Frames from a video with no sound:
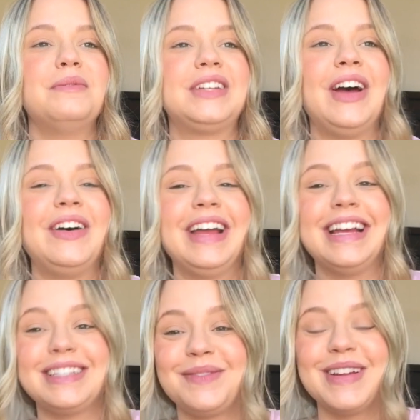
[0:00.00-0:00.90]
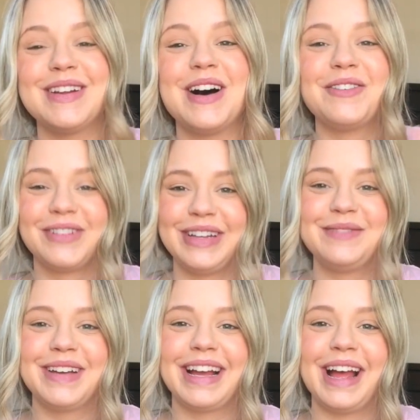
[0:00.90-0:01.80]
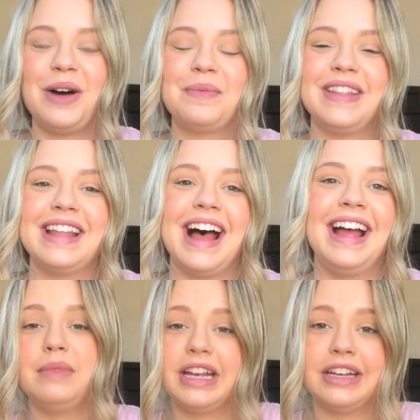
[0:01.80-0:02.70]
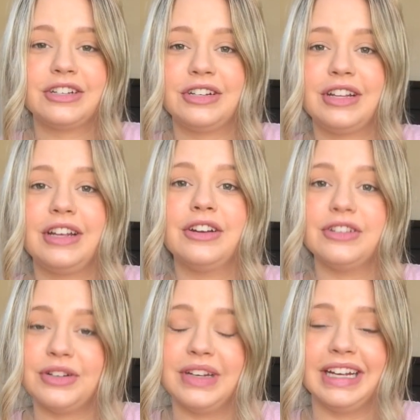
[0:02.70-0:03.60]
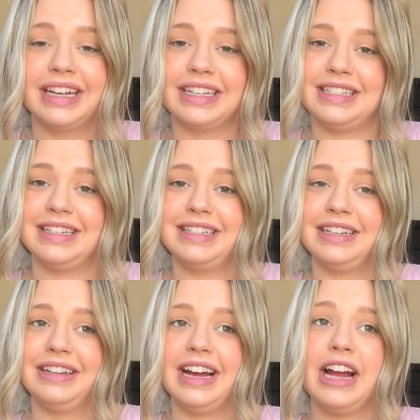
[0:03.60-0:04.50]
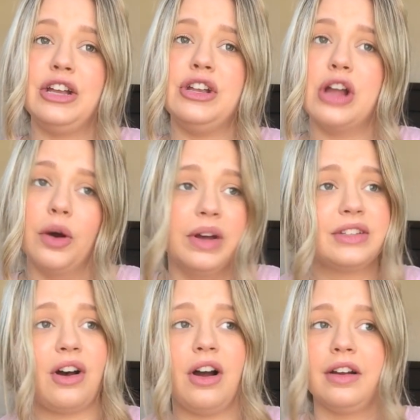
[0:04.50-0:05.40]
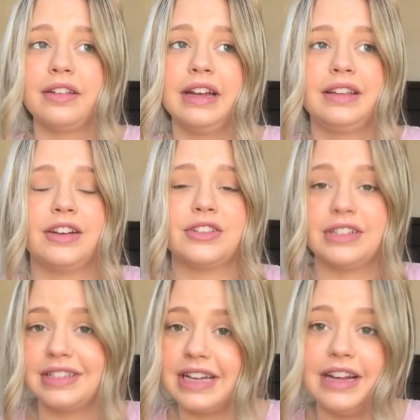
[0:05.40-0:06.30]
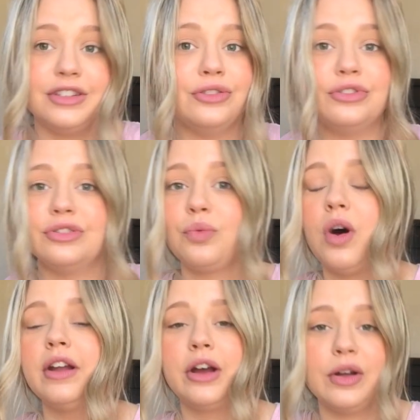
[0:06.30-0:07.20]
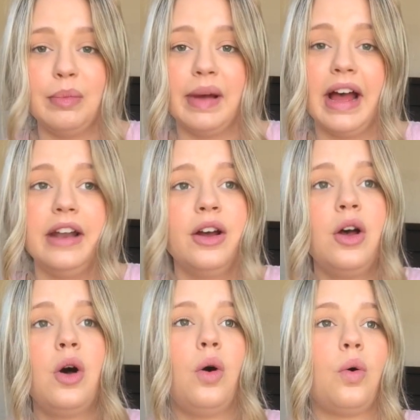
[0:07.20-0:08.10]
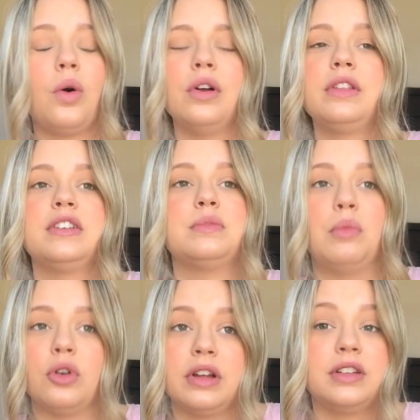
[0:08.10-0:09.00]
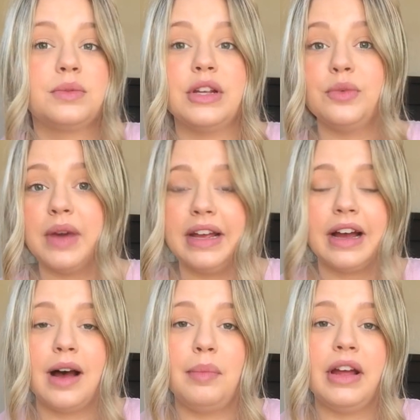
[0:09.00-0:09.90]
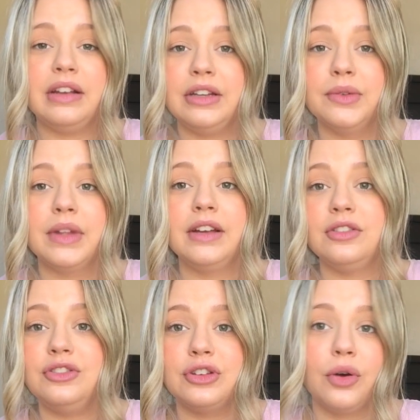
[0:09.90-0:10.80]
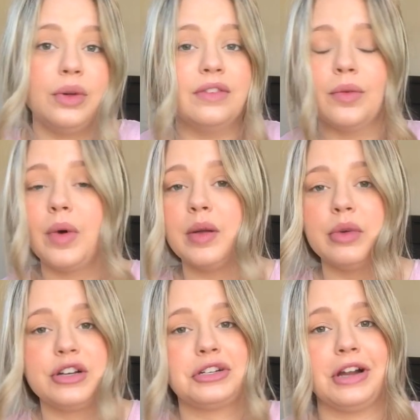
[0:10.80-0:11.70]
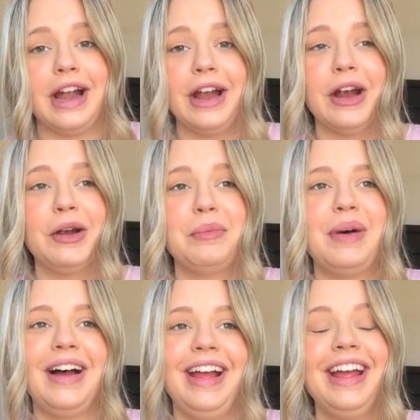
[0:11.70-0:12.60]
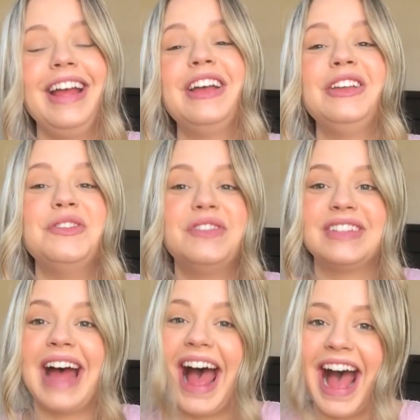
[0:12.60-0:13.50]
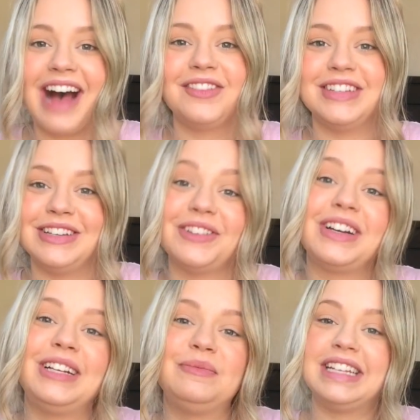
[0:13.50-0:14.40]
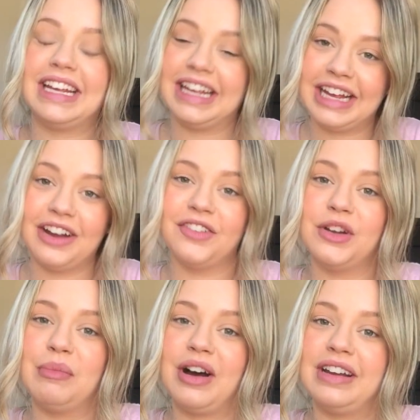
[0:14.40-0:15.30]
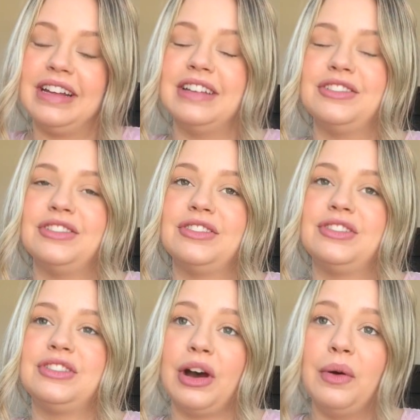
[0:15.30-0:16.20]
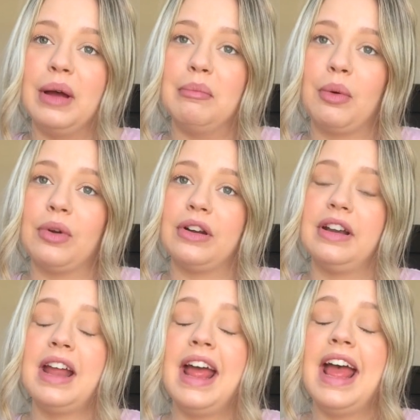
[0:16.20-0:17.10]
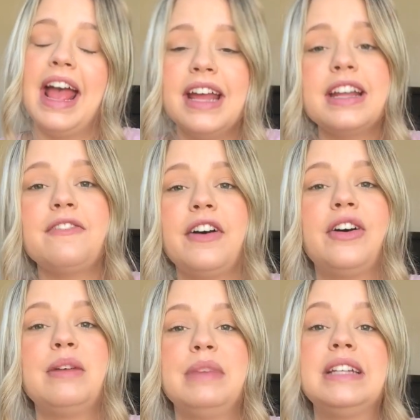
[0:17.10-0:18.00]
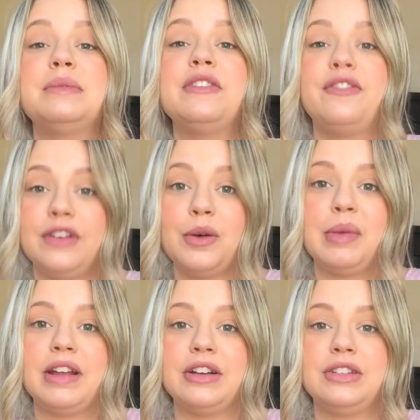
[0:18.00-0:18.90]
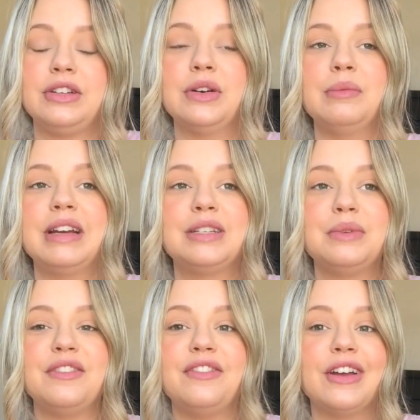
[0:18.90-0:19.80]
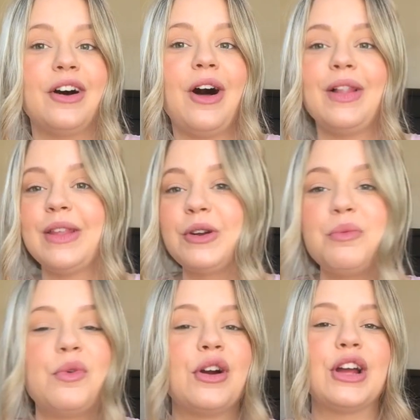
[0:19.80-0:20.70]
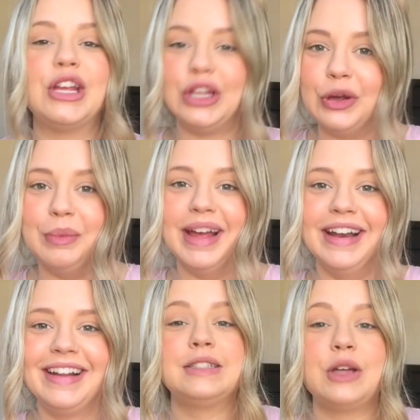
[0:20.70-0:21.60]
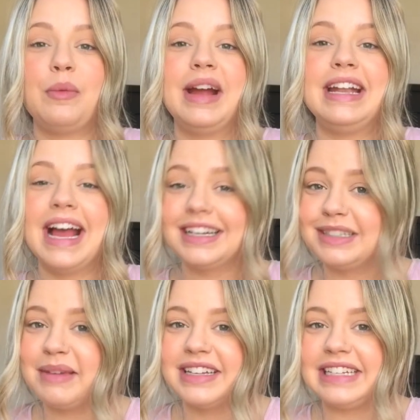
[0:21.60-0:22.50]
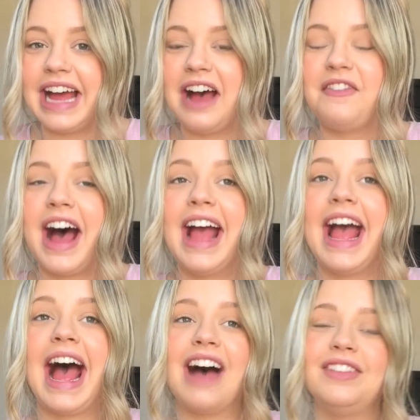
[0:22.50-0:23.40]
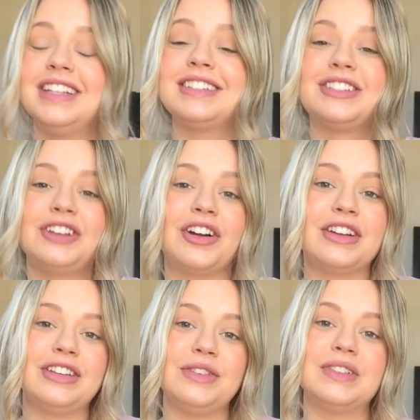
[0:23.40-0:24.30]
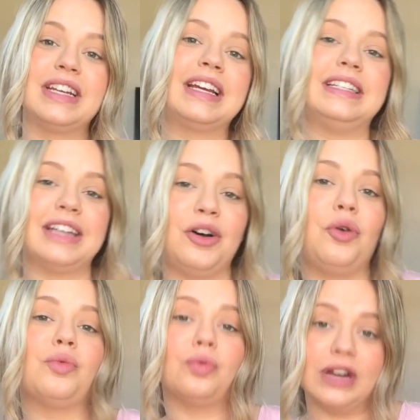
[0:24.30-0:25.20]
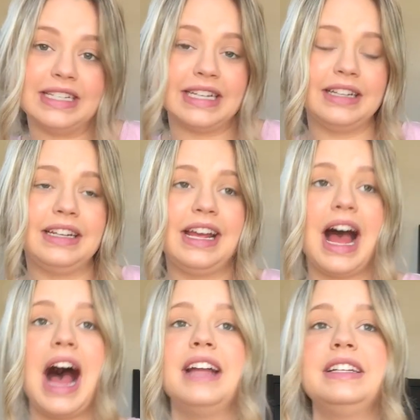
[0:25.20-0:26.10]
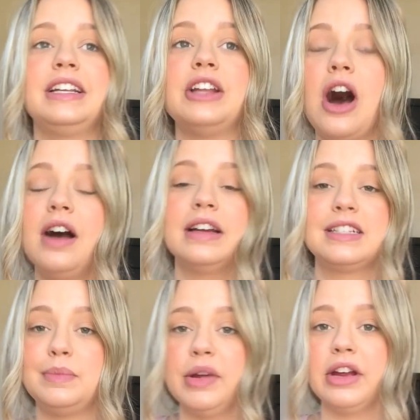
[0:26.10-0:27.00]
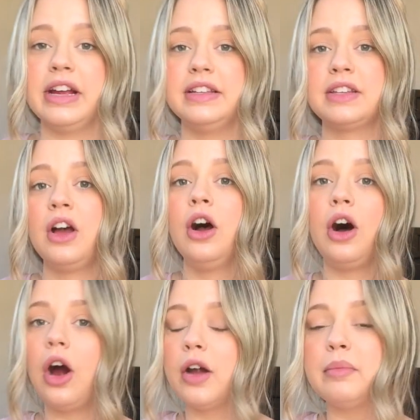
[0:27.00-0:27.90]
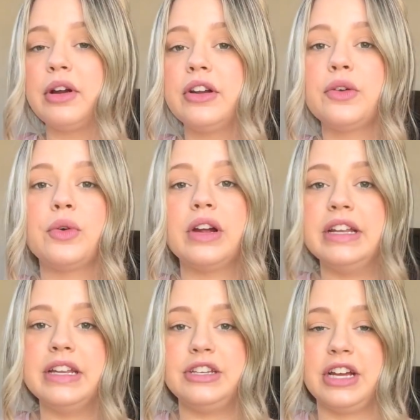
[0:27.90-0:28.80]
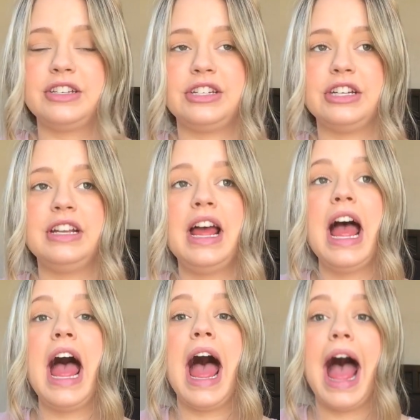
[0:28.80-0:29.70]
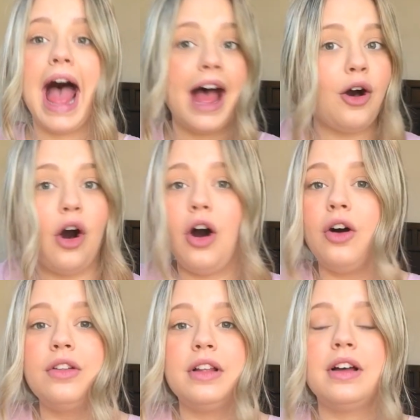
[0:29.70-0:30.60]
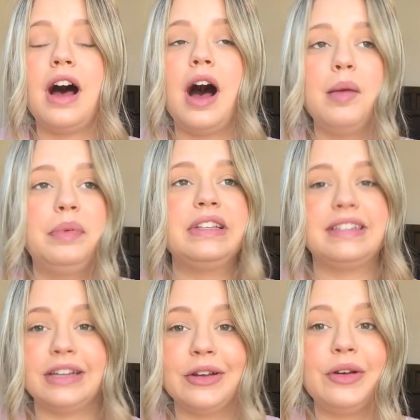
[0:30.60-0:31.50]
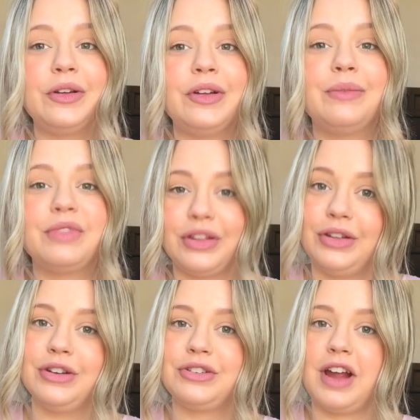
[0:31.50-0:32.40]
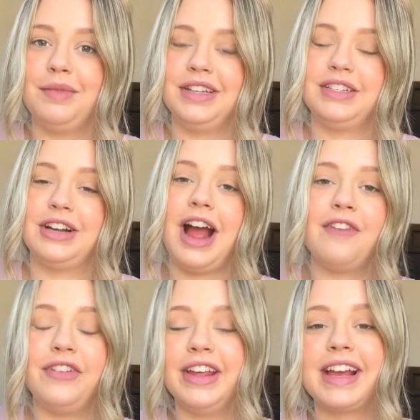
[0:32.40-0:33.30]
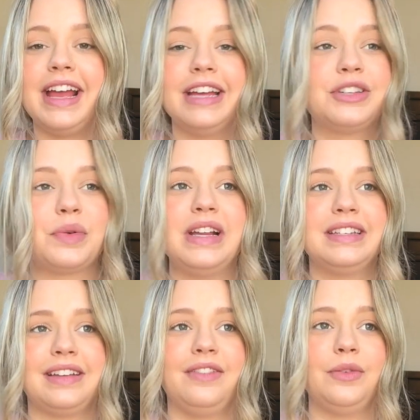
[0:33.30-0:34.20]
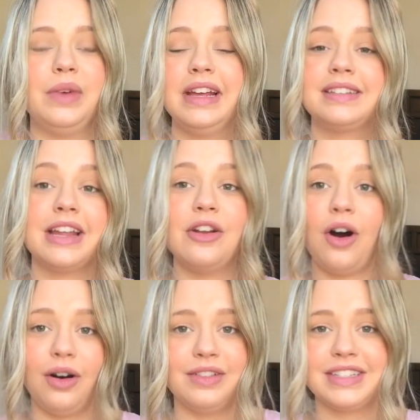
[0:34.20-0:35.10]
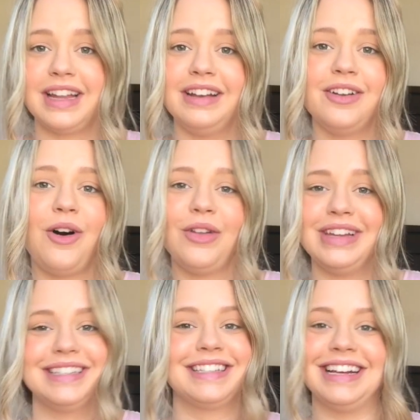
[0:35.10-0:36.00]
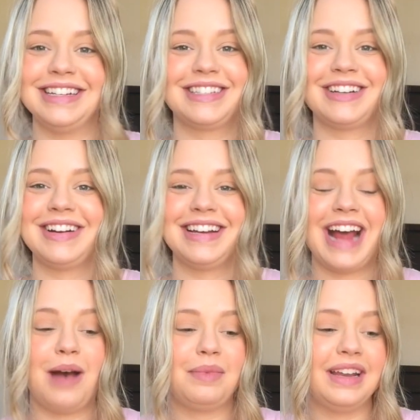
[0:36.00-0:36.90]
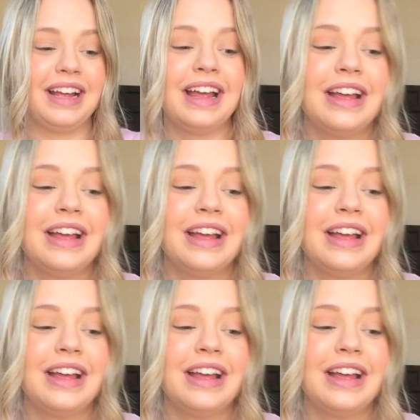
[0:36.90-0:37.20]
So he's been a really big help in that, making sure that you're doing it consistently. I know it's hard. Like there's just nights you just want to go to bed, or there's mornings where you wake up and you like don't even want to brush your hair, but you just have to do it. Taking care of your body is just so important, and I felt it makes me feel better too. It makes me feel a little more human. So my next must-have, I haven't started using until recently. I did not experience heartburn or indigestion at all up until the 3rd trimester. I feel like I hit 27 weeks and all of a sudden all these things started happening.